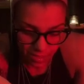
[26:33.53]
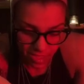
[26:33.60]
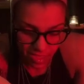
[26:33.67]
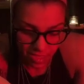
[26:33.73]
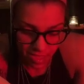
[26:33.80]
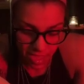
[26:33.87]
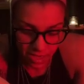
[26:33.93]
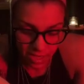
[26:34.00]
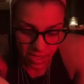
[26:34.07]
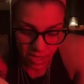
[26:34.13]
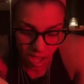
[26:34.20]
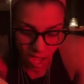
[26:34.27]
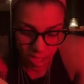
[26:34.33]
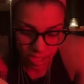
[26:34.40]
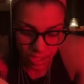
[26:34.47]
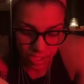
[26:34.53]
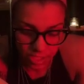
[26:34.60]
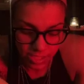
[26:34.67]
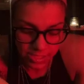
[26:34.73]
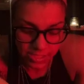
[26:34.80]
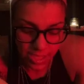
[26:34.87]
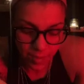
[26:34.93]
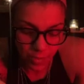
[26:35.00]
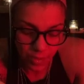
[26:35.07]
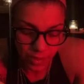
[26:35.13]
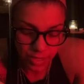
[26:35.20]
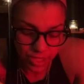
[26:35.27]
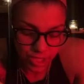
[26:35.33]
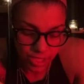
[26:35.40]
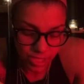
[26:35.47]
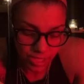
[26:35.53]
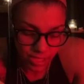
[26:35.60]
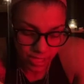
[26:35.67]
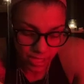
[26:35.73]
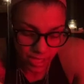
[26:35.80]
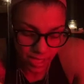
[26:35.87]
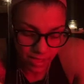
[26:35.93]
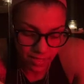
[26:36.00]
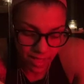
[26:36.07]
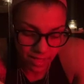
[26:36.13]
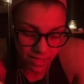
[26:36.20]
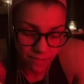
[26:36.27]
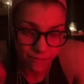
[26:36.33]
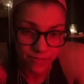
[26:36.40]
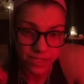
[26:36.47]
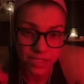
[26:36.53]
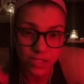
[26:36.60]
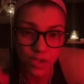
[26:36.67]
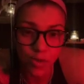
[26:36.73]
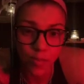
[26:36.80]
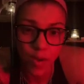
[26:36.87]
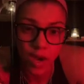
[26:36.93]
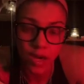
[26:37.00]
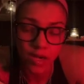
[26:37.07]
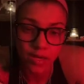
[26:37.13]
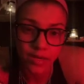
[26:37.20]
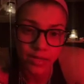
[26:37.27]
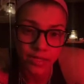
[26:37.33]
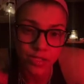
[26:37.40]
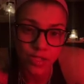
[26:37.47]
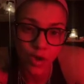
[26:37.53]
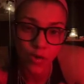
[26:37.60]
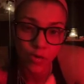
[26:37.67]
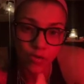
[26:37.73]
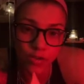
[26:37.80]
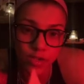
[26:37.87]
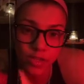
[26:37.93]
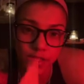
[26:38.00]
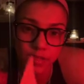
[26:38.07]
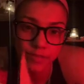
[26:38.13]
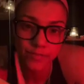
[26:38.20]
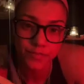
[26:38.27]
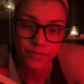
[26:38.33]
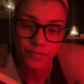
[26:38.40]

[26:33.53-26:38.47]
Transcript: They then acknowledge the separation and that the physical part is over.